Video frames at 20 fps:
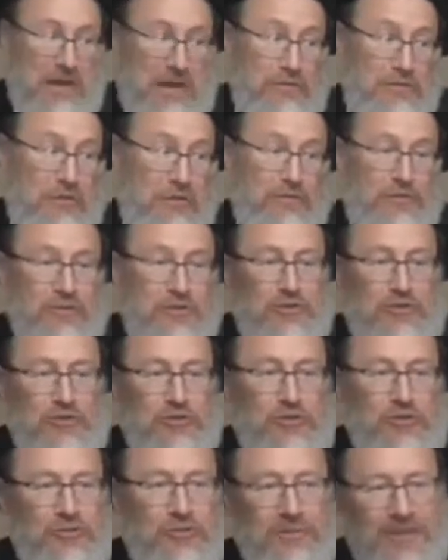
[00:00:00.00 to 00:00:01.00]
I don't know if it's
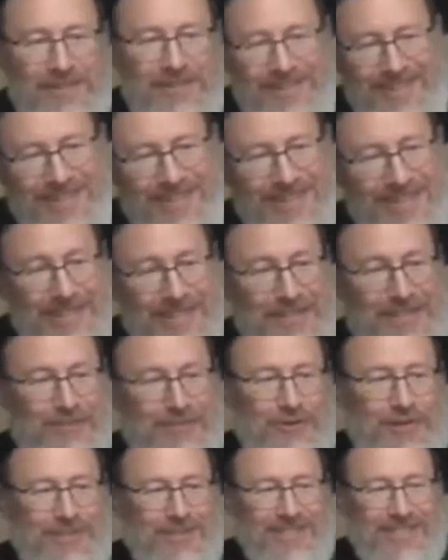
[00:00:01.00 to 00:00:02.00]
true, but it's an
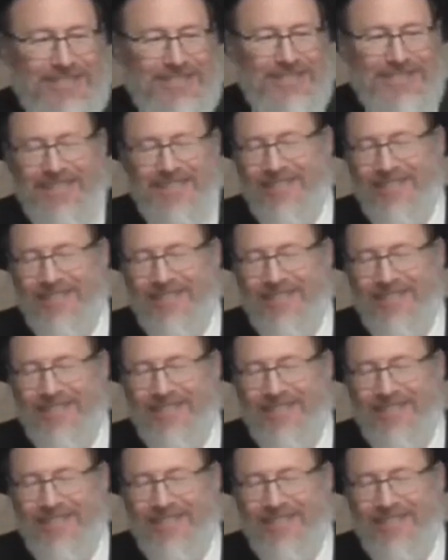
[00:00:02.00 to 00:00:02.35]
interesting